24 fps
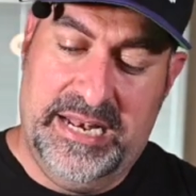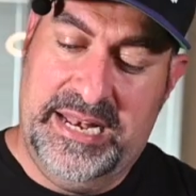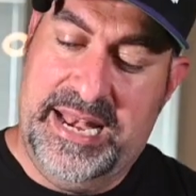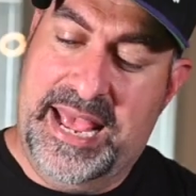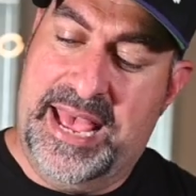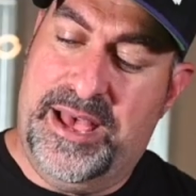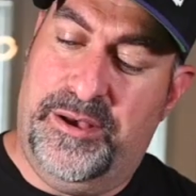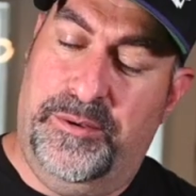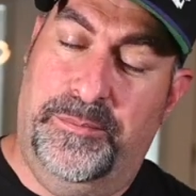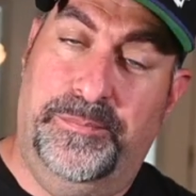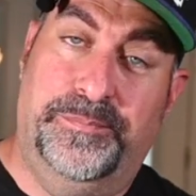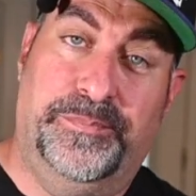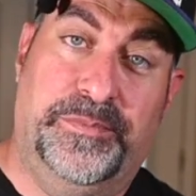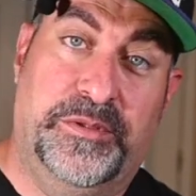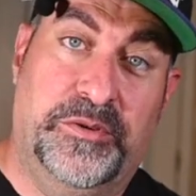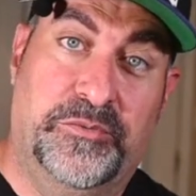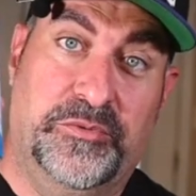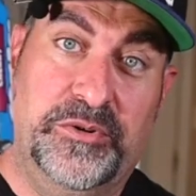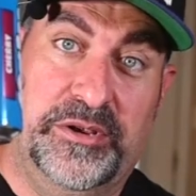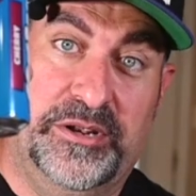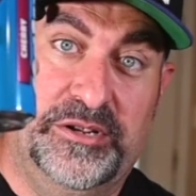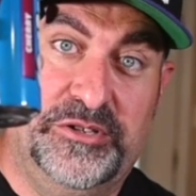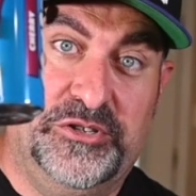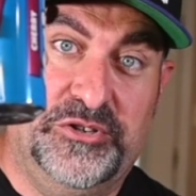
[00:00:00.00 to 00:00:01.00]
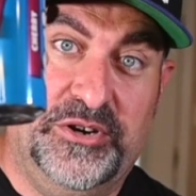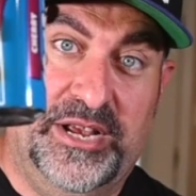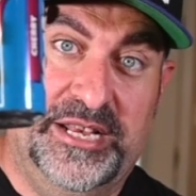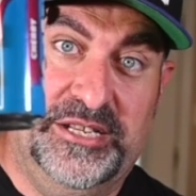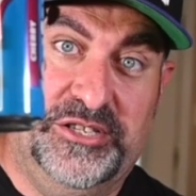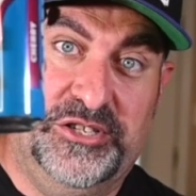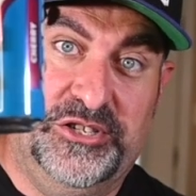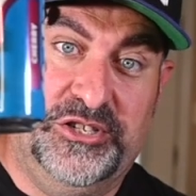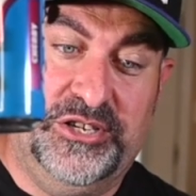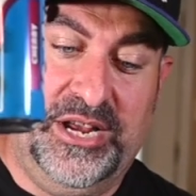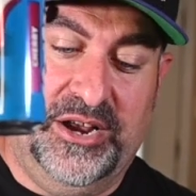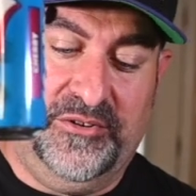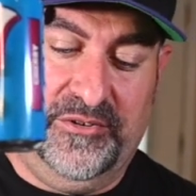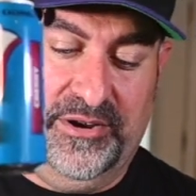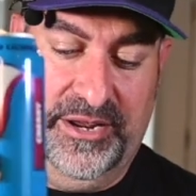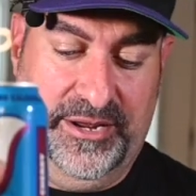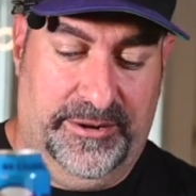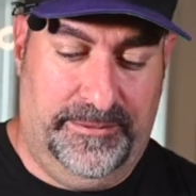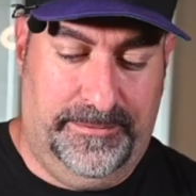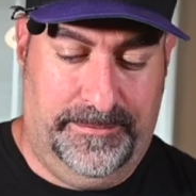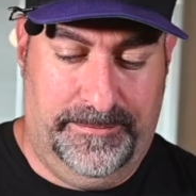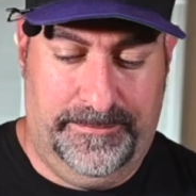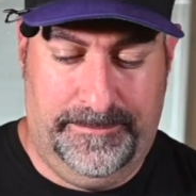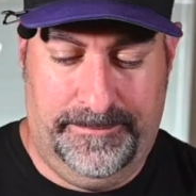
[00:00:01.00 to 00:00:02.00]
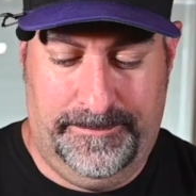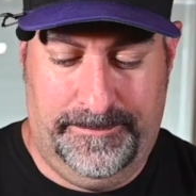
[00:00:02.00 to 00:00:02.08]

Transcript: Now, we're gonna try cherry.